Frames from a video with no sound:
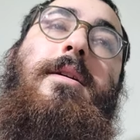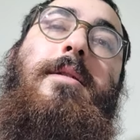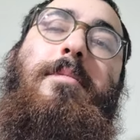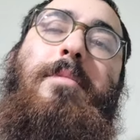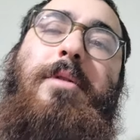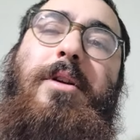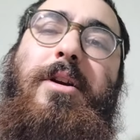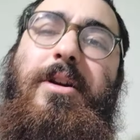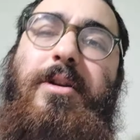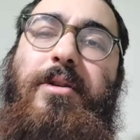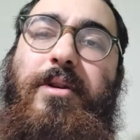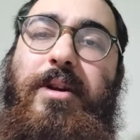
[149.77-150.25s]

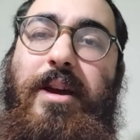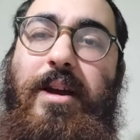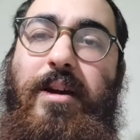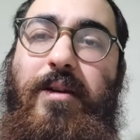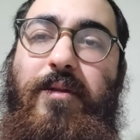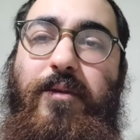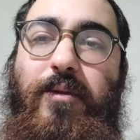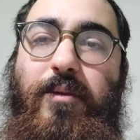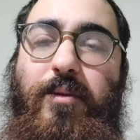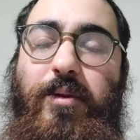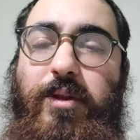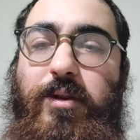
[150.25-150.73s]
But are you
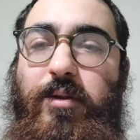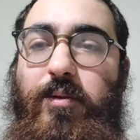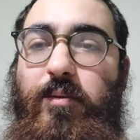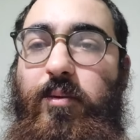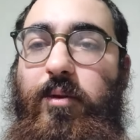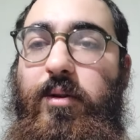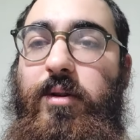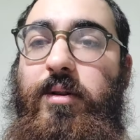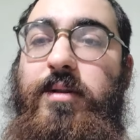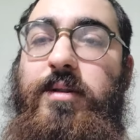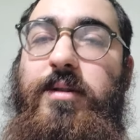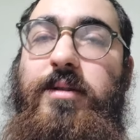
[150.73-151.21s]
careful with your
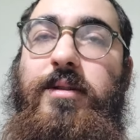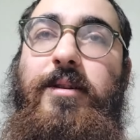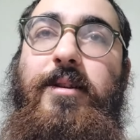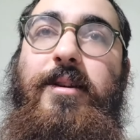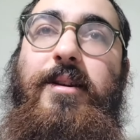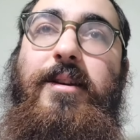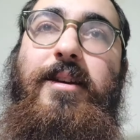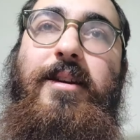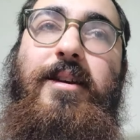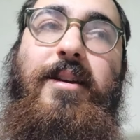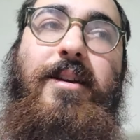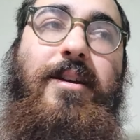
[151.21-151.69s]
words?
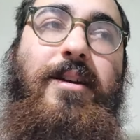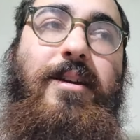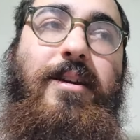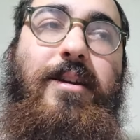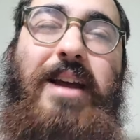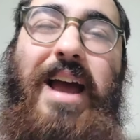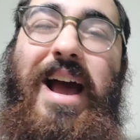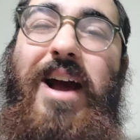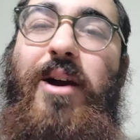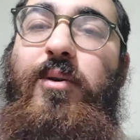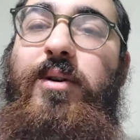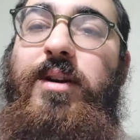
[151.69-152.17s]

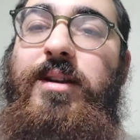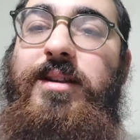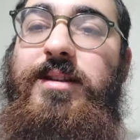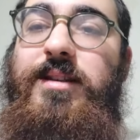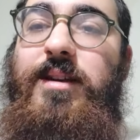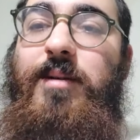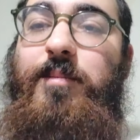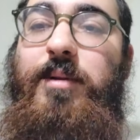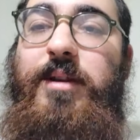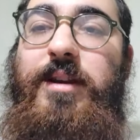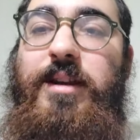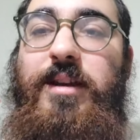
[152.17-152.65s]
How could
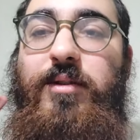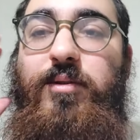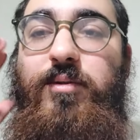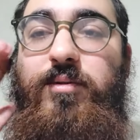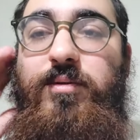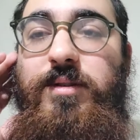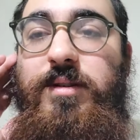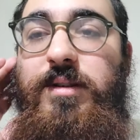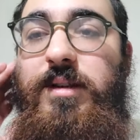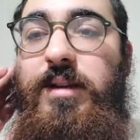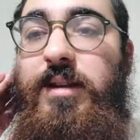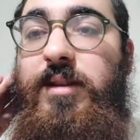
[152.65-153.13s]
somebody
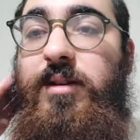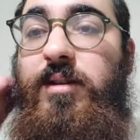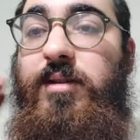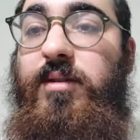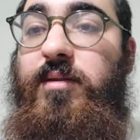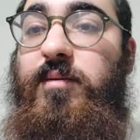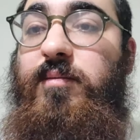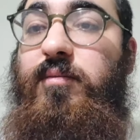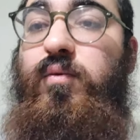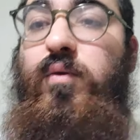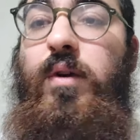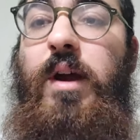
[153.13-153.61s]
who's in
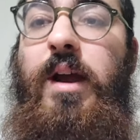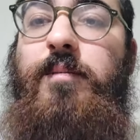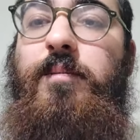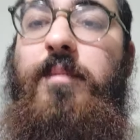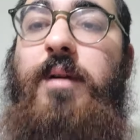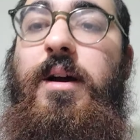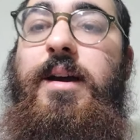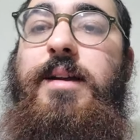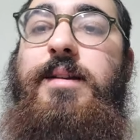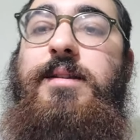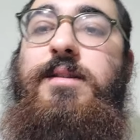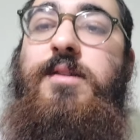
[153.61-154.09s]
their right
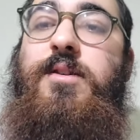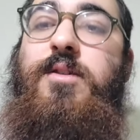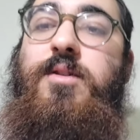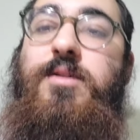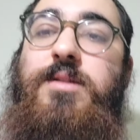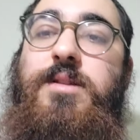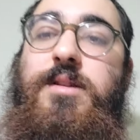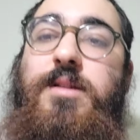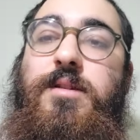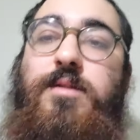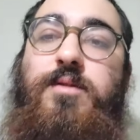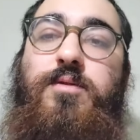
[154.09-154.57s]
mind
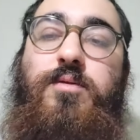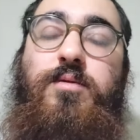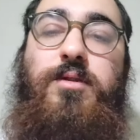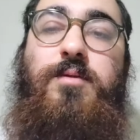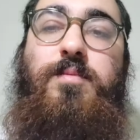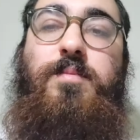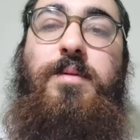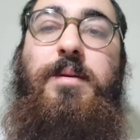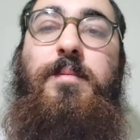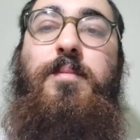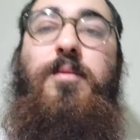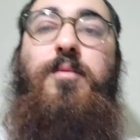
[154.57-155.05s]
curse the
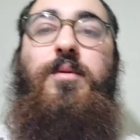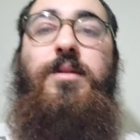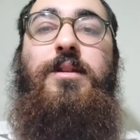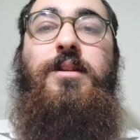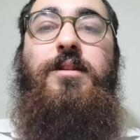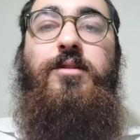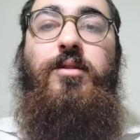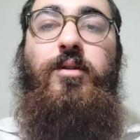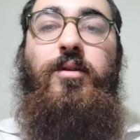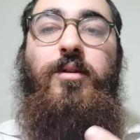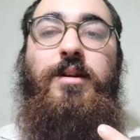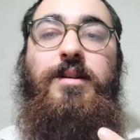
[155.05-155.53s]
Jewish people when
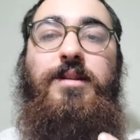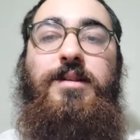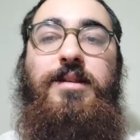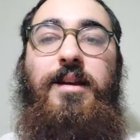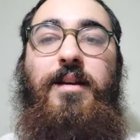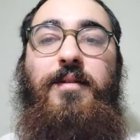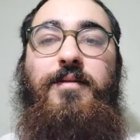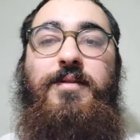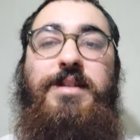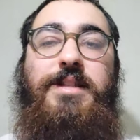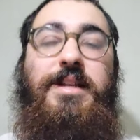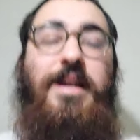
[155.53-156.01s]
the Torah
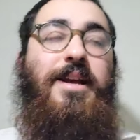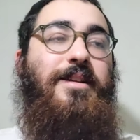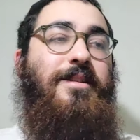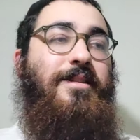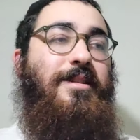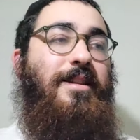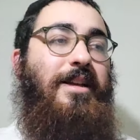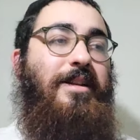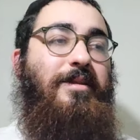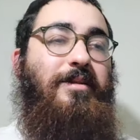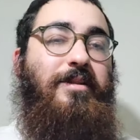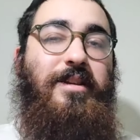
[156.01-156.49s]
itself
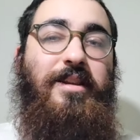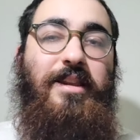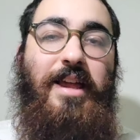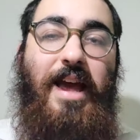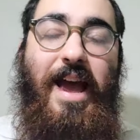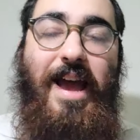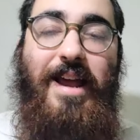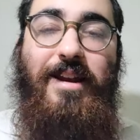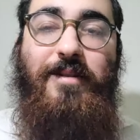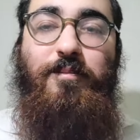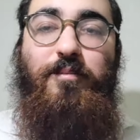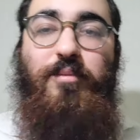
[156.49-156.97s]
says that
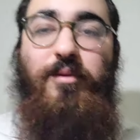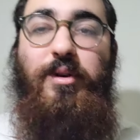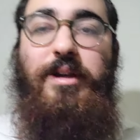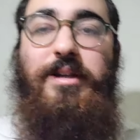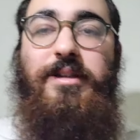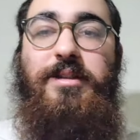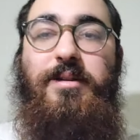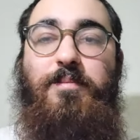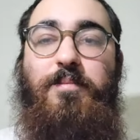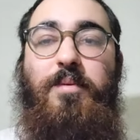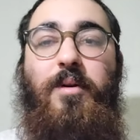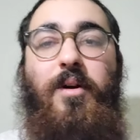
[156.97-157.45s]
that
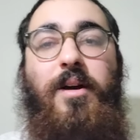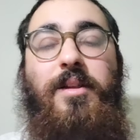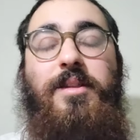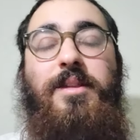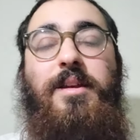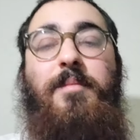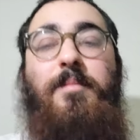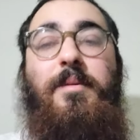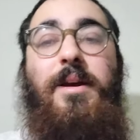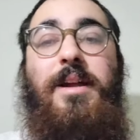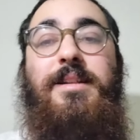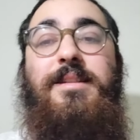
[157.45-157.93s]
brings upon
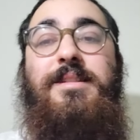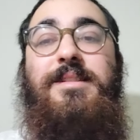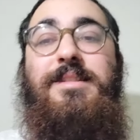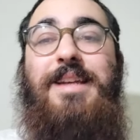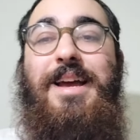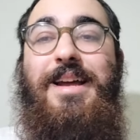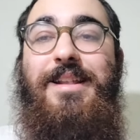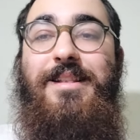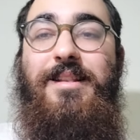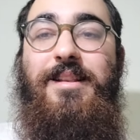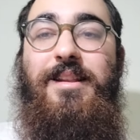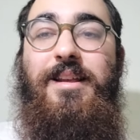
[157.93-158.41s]
them
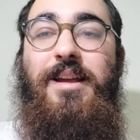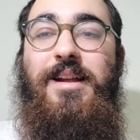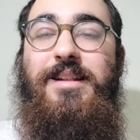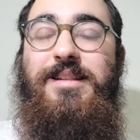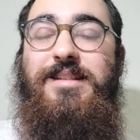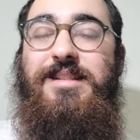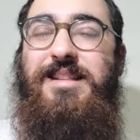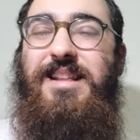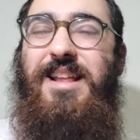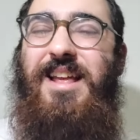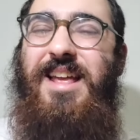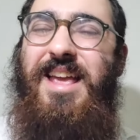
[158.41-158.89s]

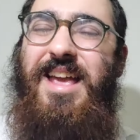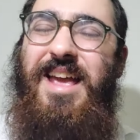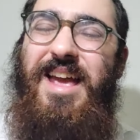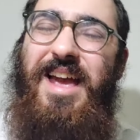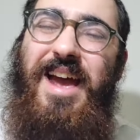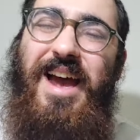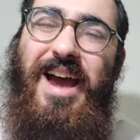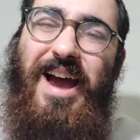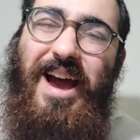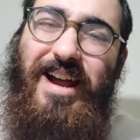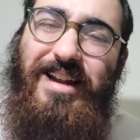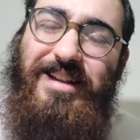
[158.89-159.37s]

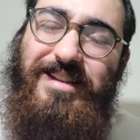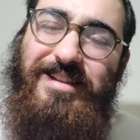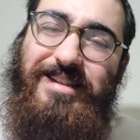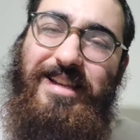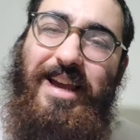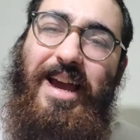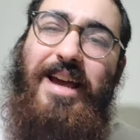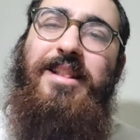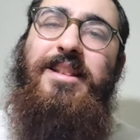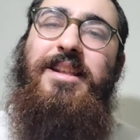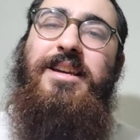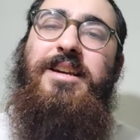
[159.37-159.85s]
a
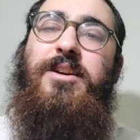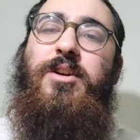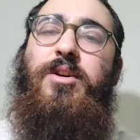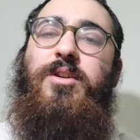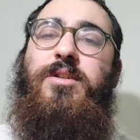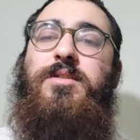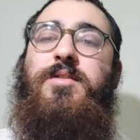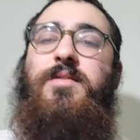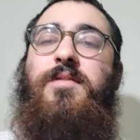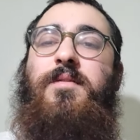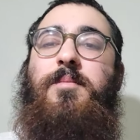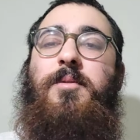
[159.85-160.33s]
deadly
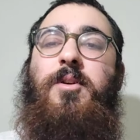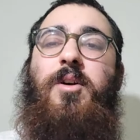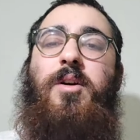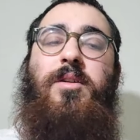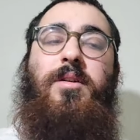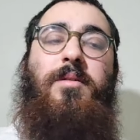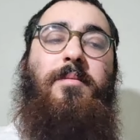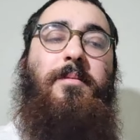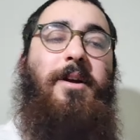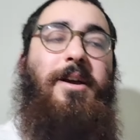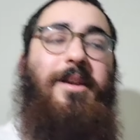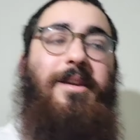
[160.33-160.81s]
curse from
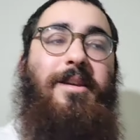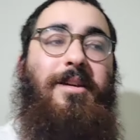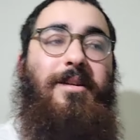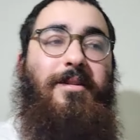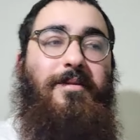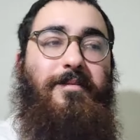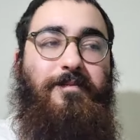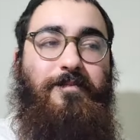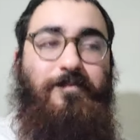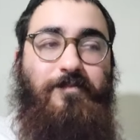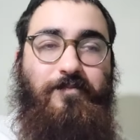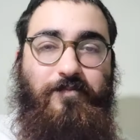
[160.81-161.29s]
God Almighty?